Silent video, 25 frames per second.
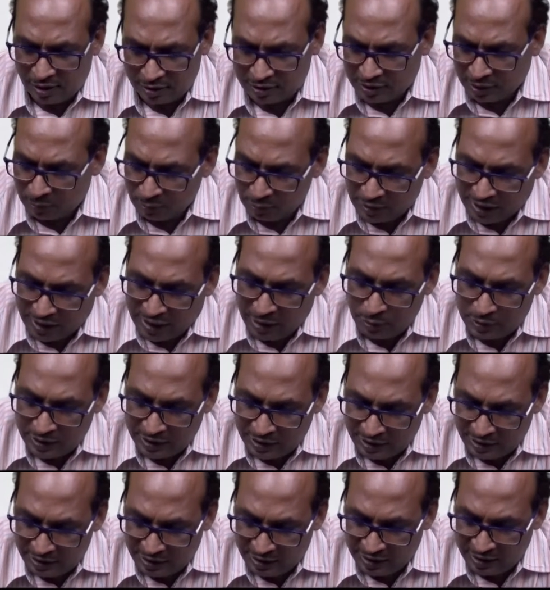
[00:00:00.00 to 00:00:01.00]
sometimes
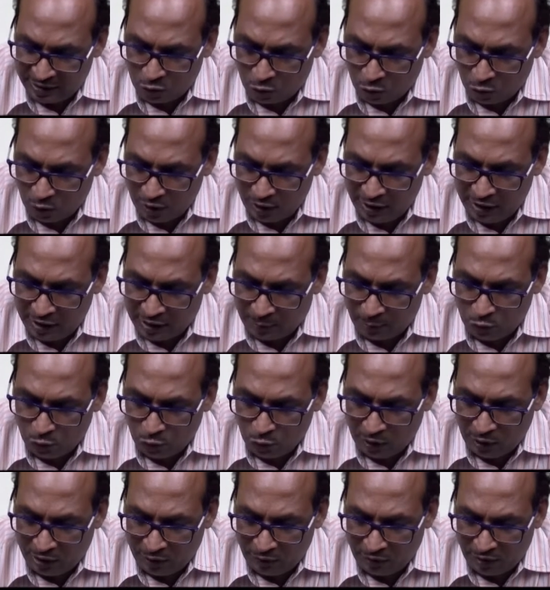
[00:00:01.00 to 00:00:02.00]
it is going up
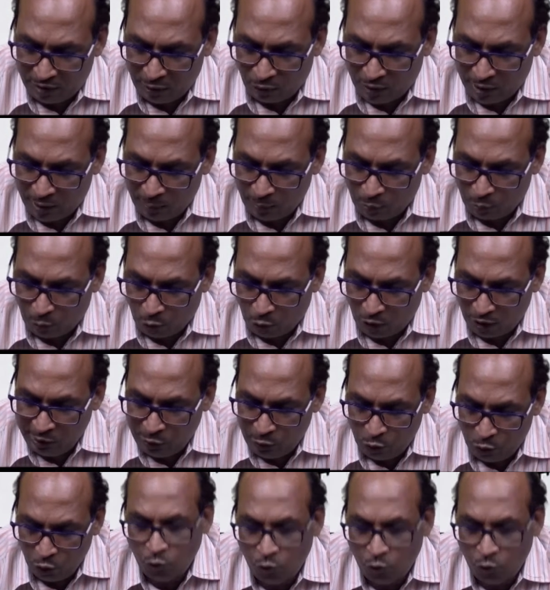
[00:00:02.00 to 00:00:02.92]
to even 1.2,